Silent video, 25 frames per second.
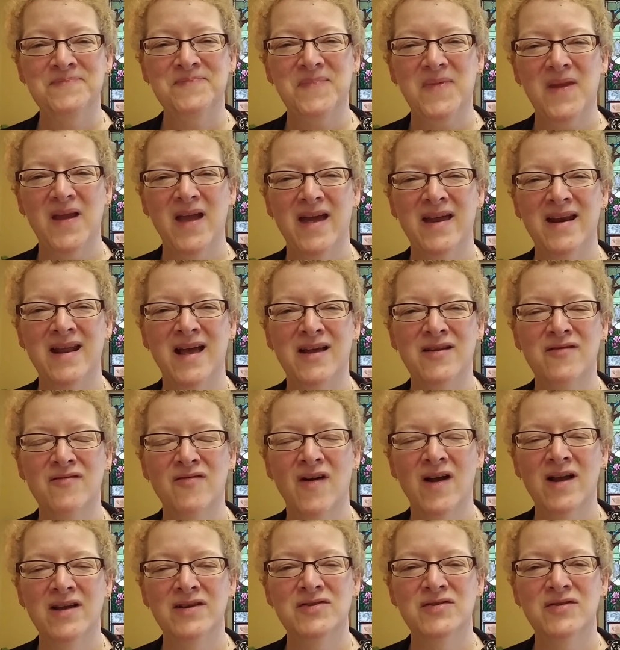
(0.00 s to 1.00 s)
And I
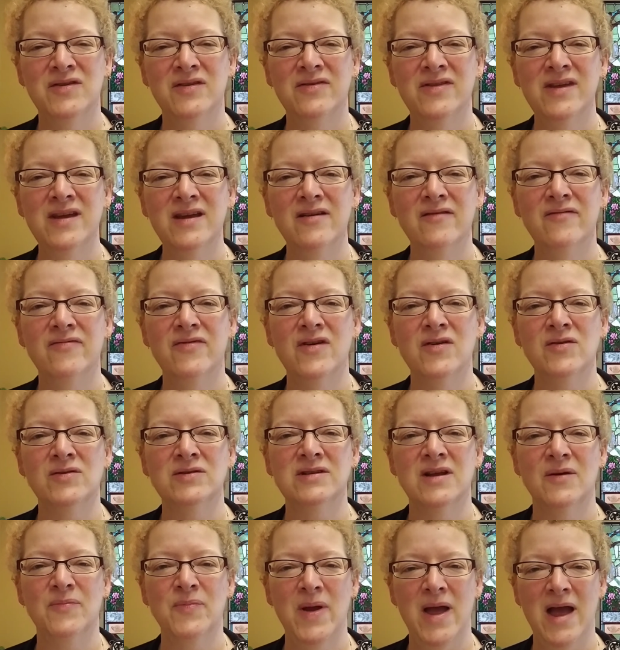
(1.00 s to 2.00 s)
invite you to think of
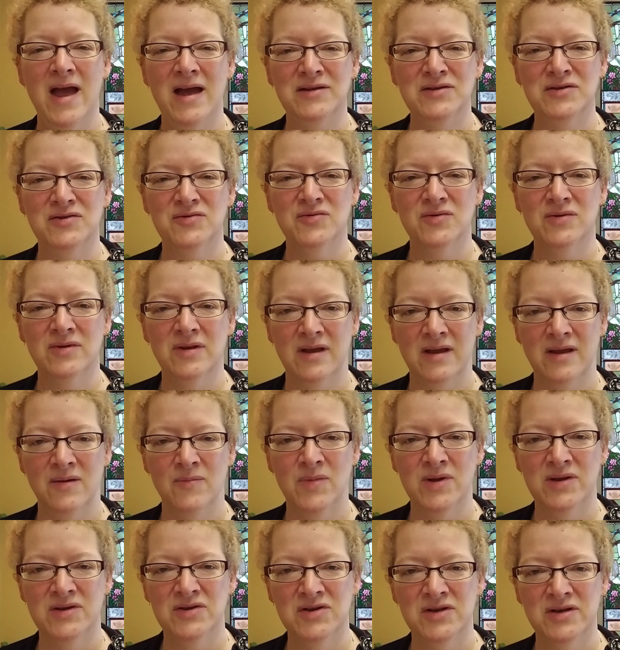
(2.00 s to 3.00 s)
those pastoral
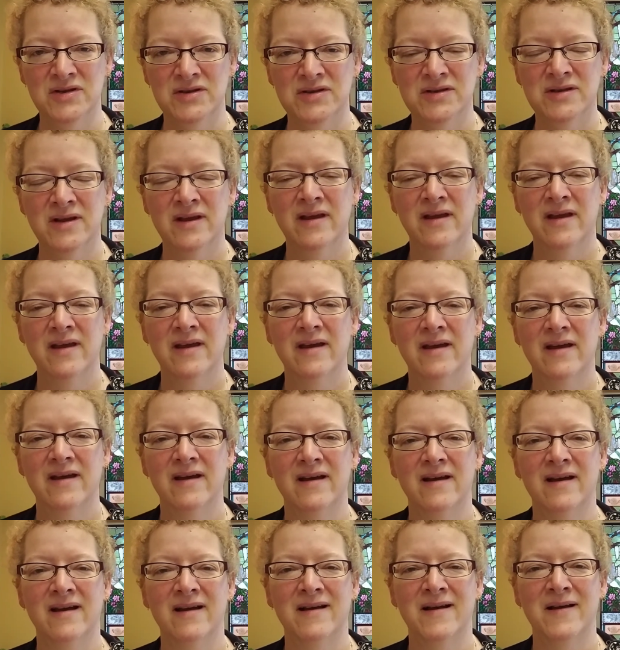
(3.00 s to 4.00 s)
images
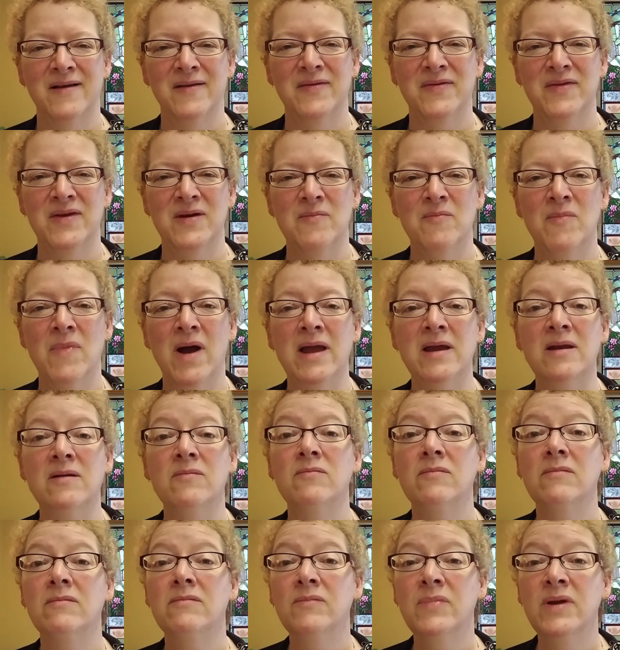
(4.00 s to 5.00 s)
that might
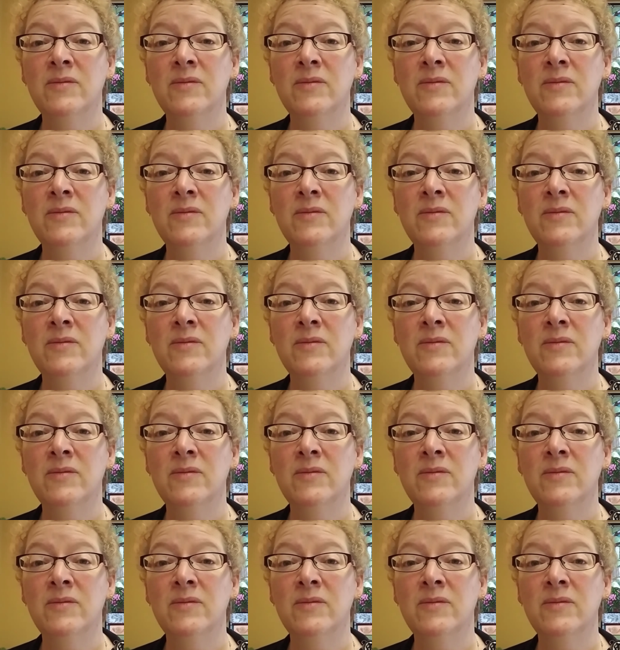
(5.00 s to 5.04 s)
be